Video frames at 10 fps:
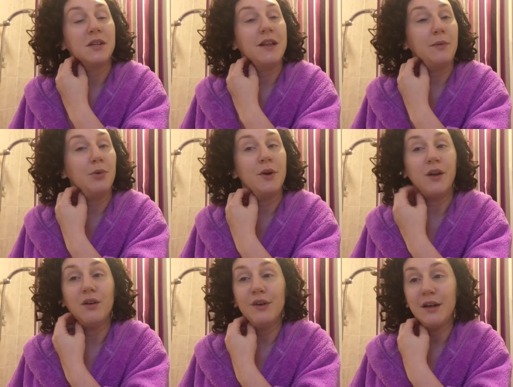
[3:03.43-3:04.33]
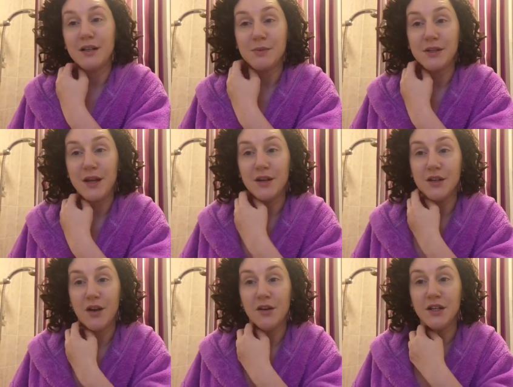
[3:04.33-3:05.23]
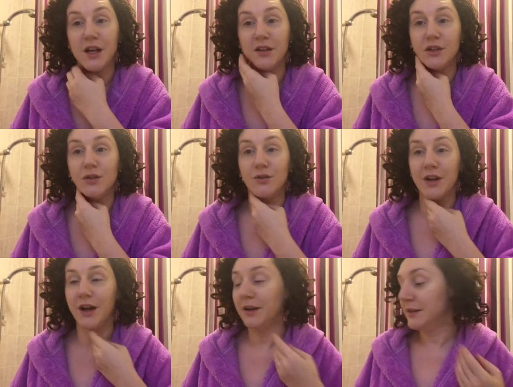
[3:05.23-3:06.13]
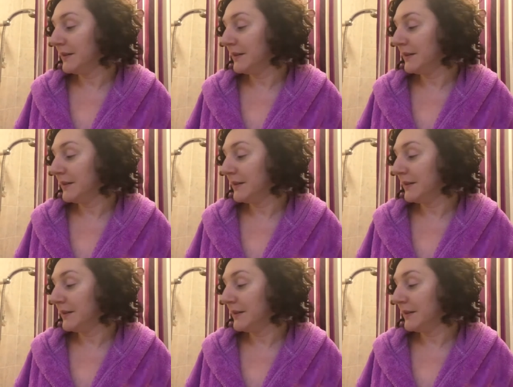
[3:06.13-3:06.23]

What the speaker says: at that point that I realised my skin had totally turned a corner